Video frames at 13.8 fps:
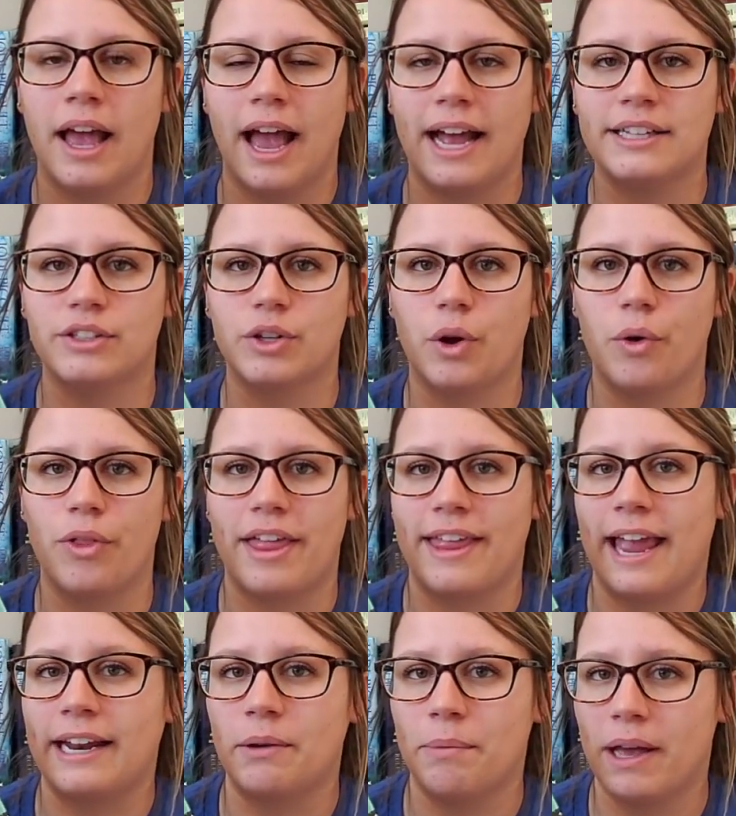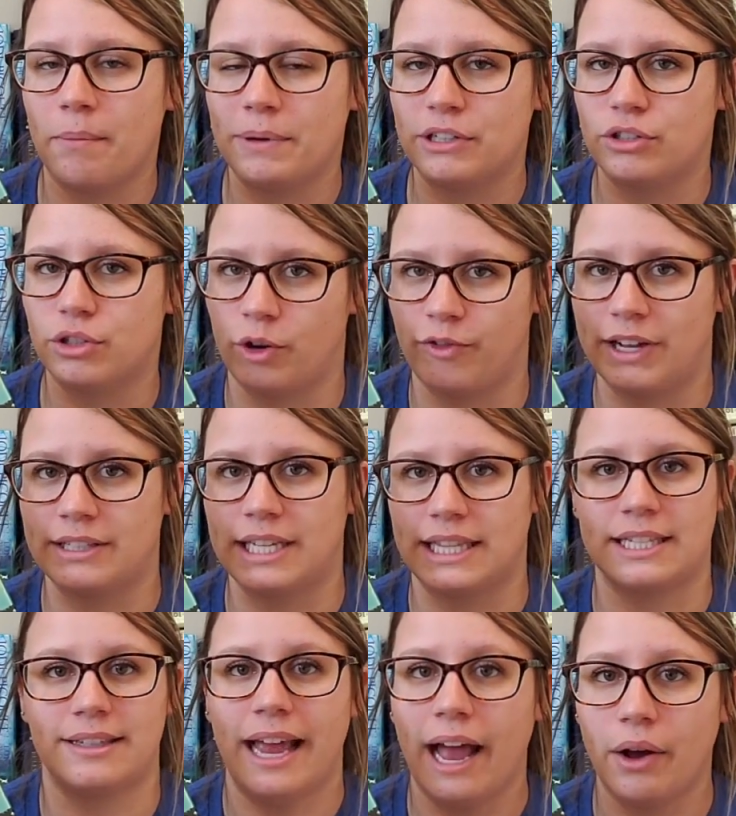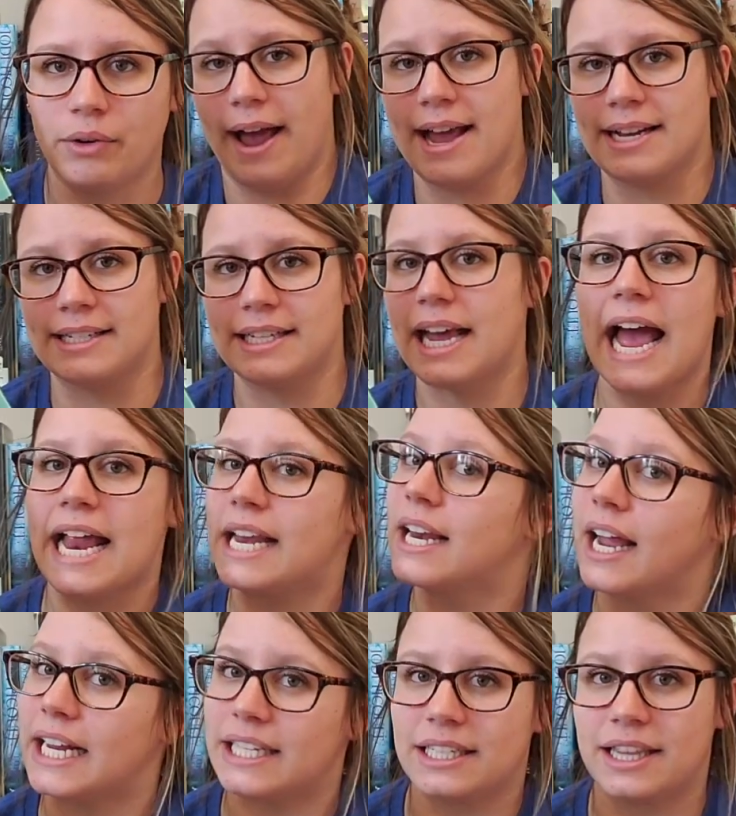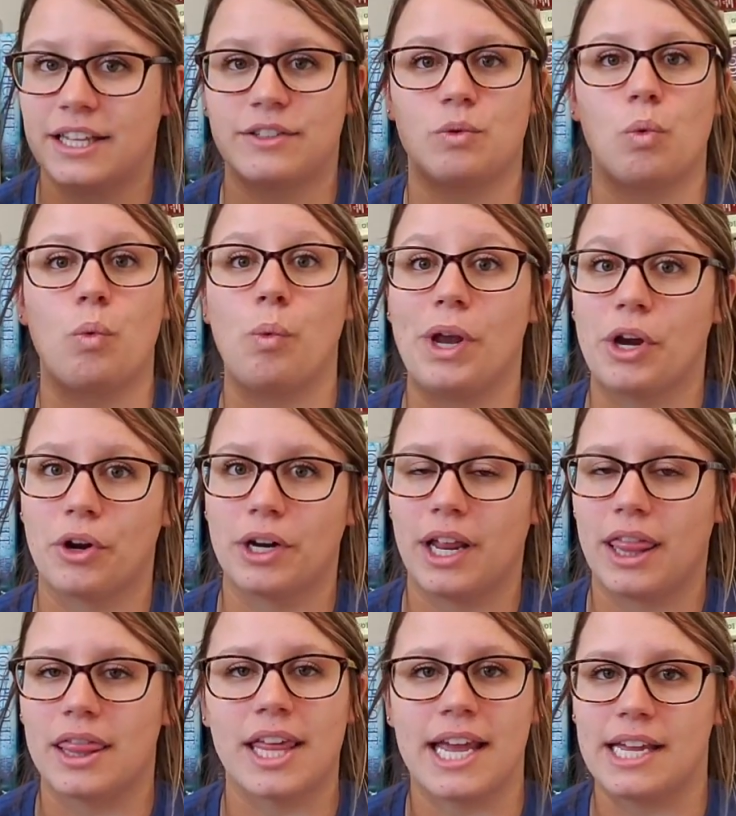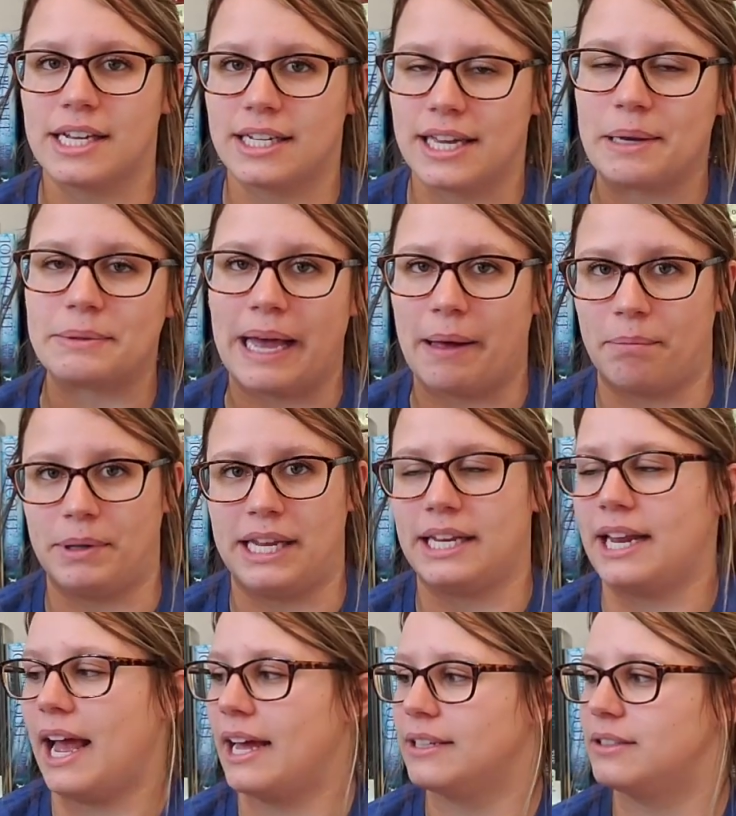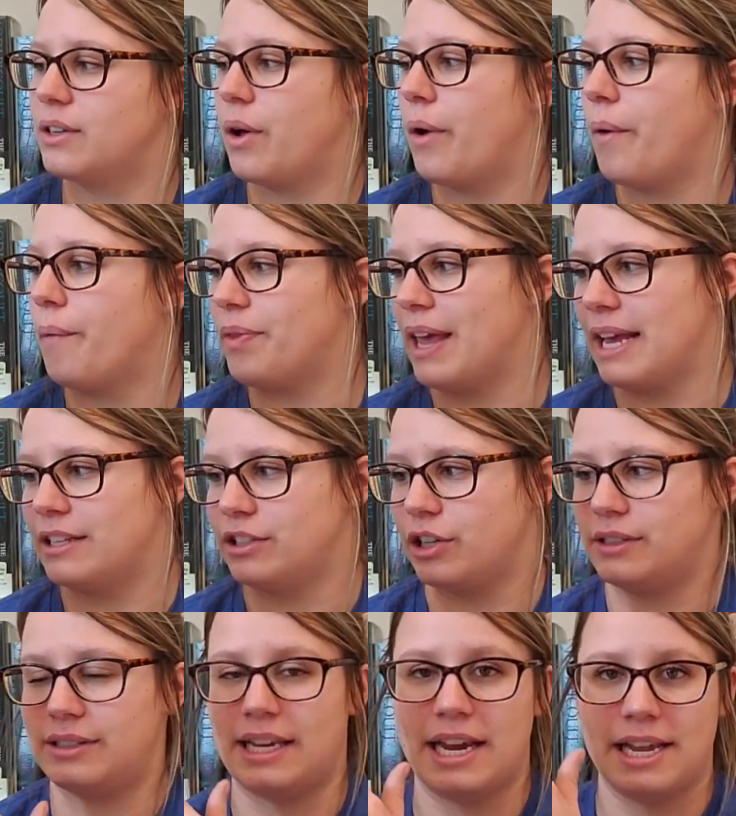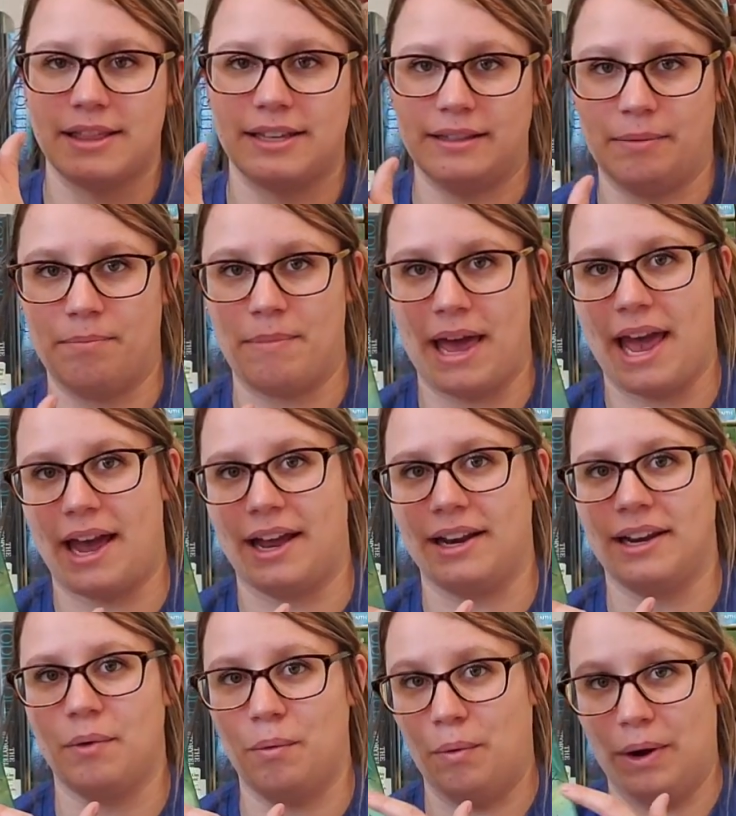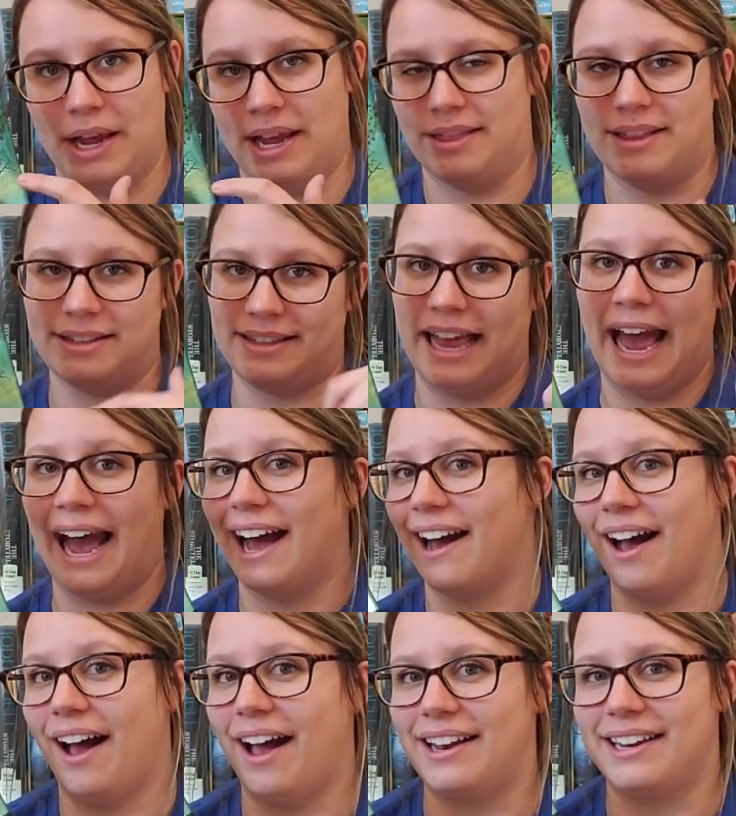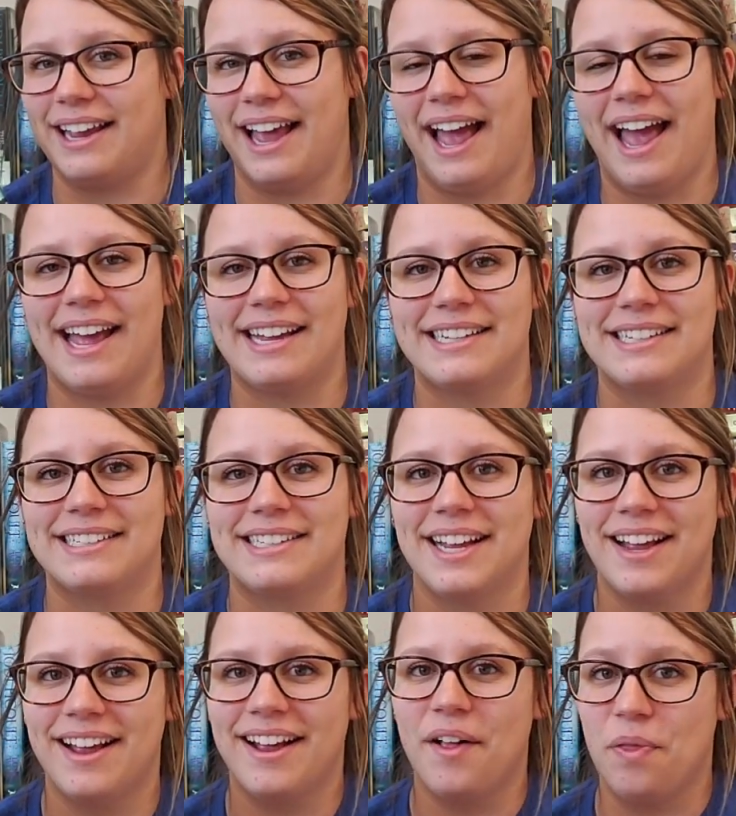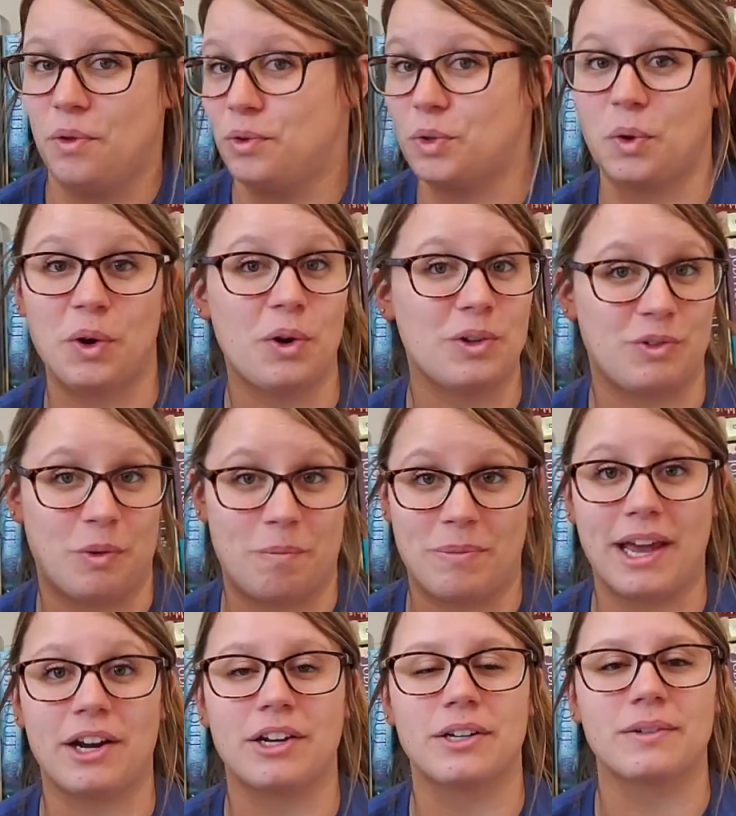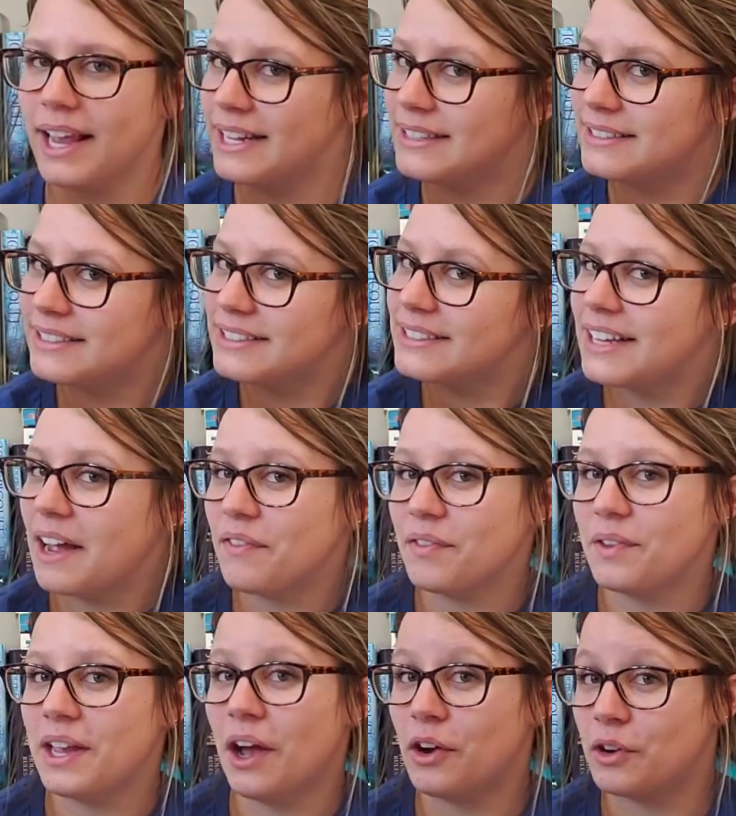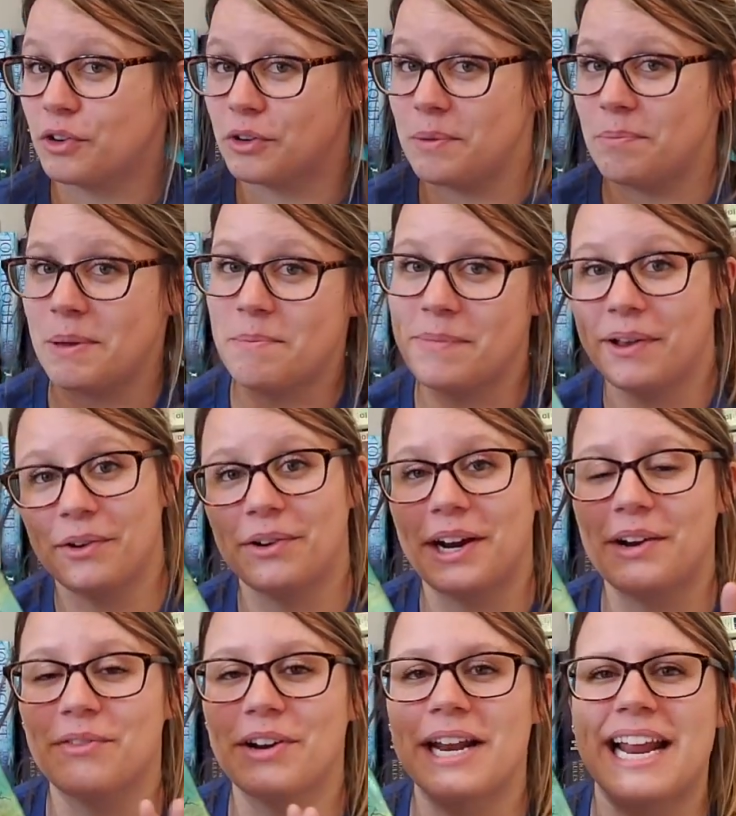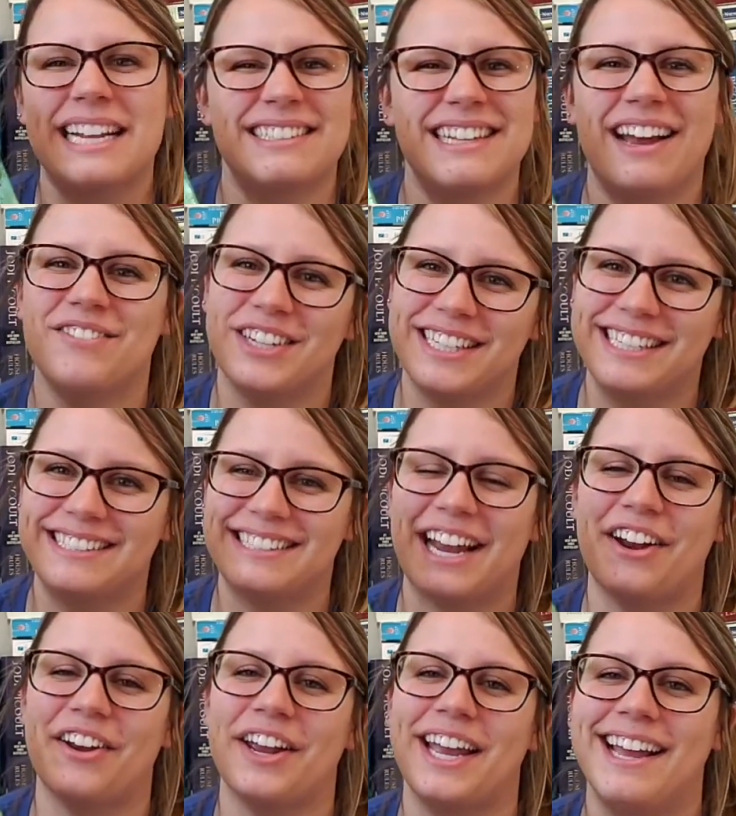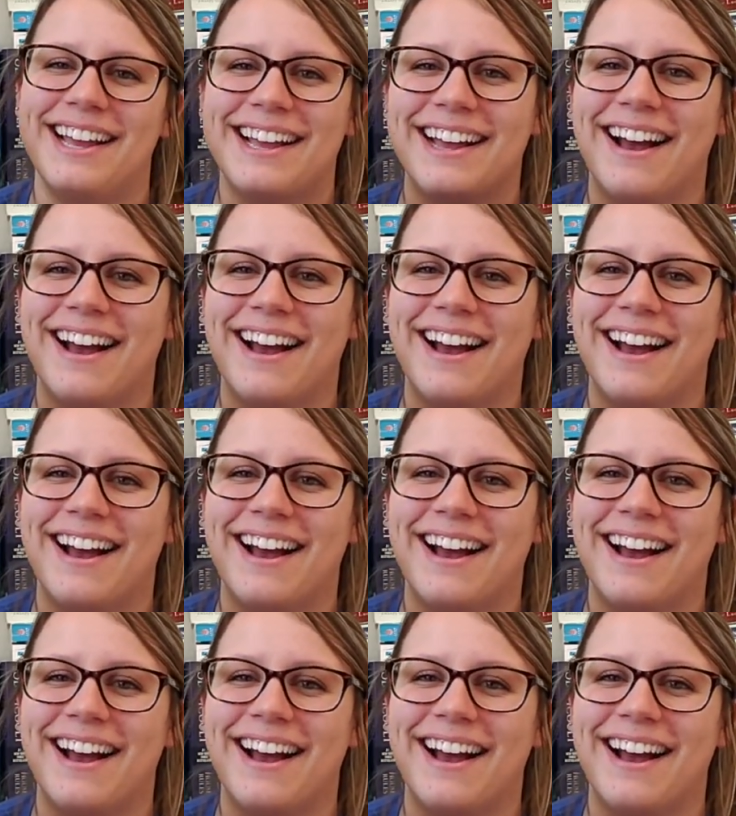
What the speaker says: And so they end up becoming servants at this house. And at night, this weird thing keeps happening. And so they start seeing this man with this hat on, and the story goes from there. It's definitely a creepy middle grade read. It's not really scary.